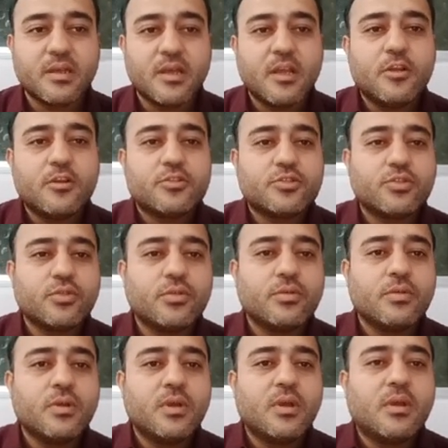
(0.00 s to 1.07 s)
So,
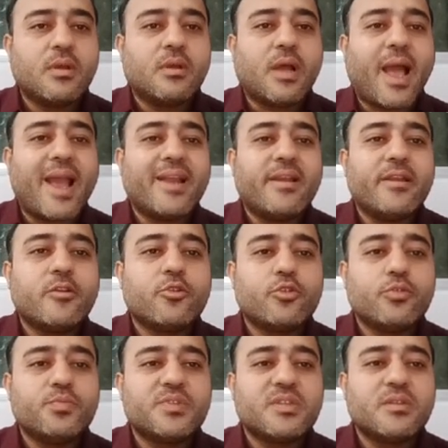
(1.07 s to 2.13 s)
island groups
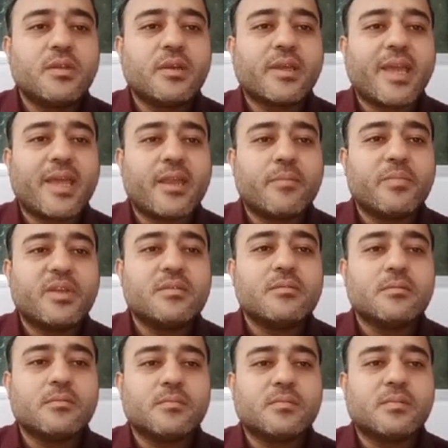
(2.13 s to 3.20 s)
in the Caribbean
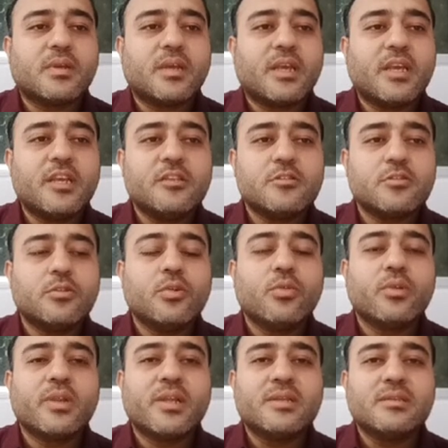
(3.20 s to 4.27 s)
is known
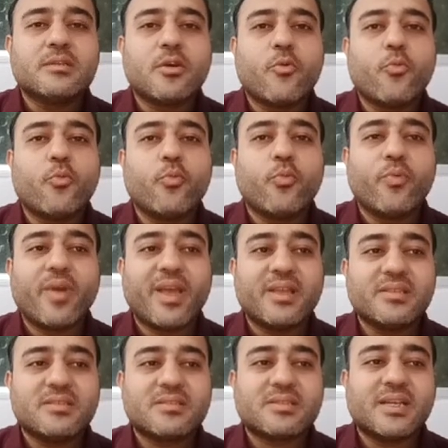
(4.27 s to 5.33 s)
as West
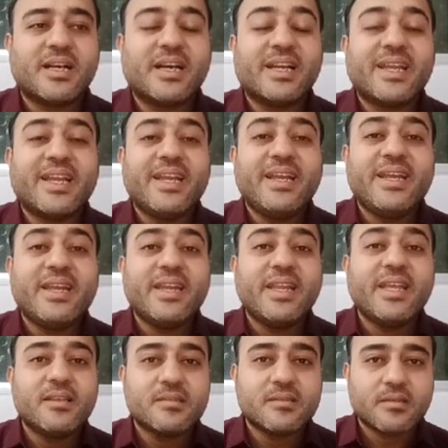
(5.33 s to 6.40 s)

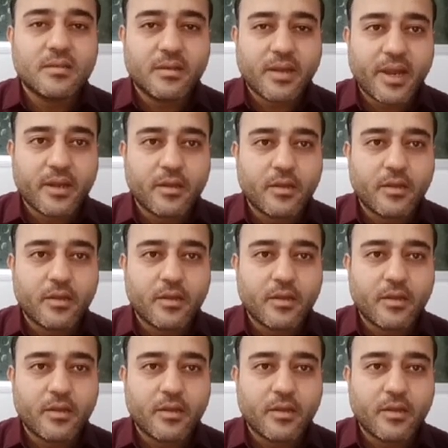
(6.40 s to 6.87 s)
Indies, right?